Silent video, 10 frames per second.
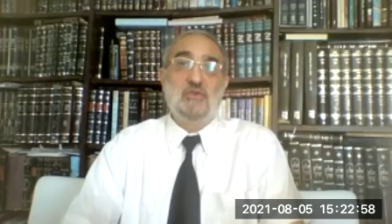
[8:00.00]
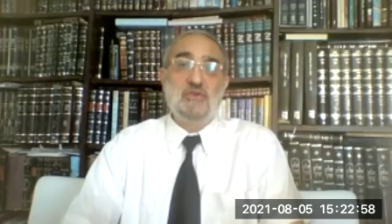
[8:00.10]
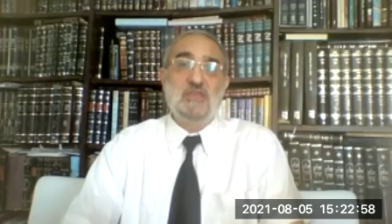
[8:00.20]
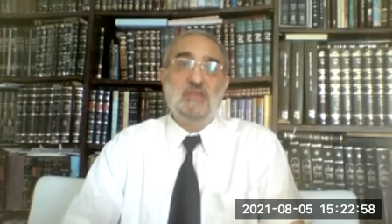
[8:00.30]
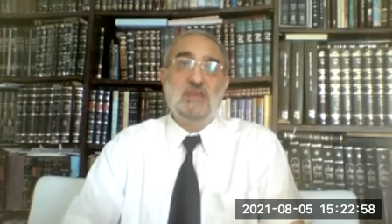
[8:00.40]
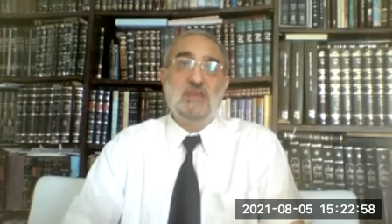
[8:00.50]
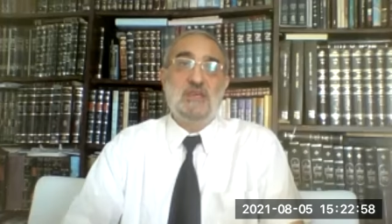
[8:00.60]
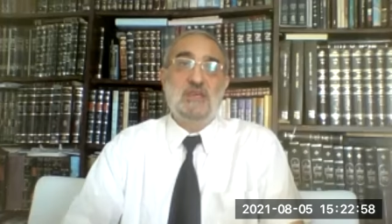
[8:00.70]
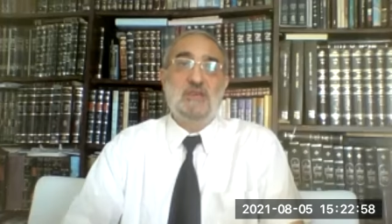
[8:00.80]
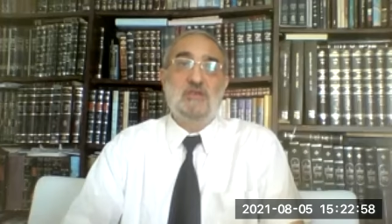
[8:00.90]
don't think,
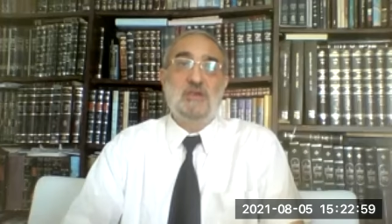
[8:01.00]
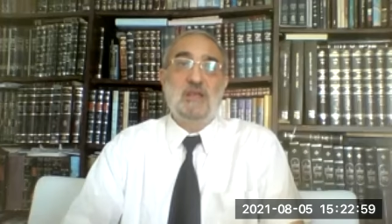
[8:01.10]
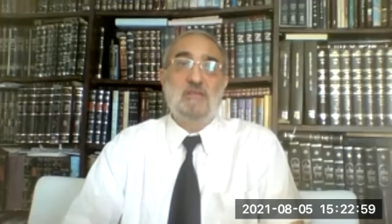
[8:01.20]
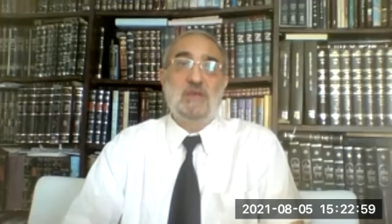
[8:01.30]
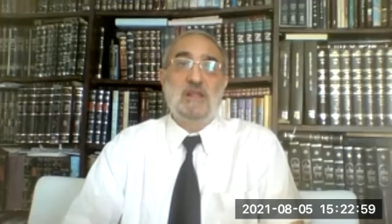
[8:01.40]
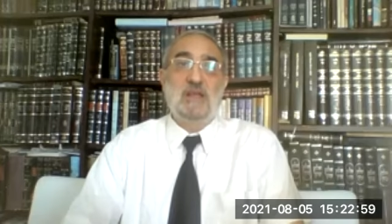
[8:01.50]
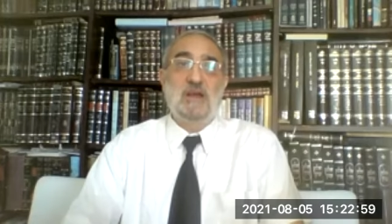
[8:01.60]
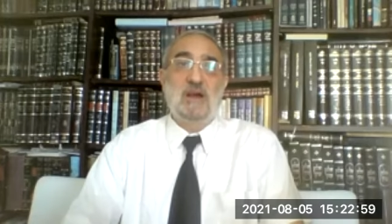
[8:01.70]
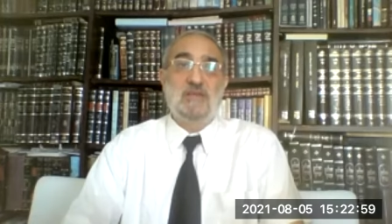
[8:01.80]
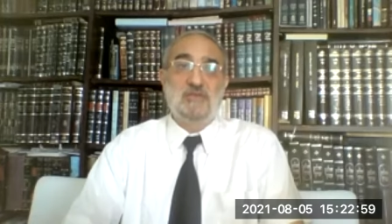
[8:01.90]
you're gonna be like
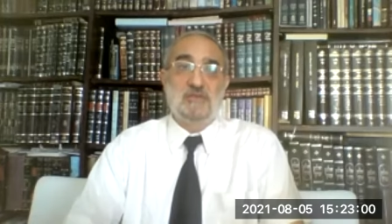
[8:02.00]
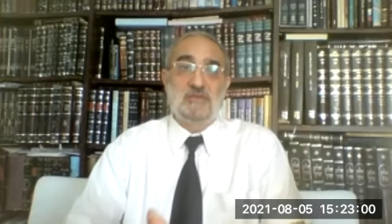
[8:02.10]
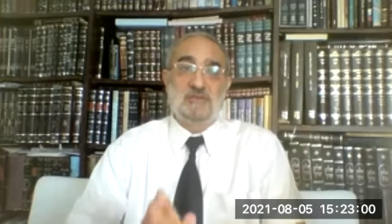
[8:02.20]
others.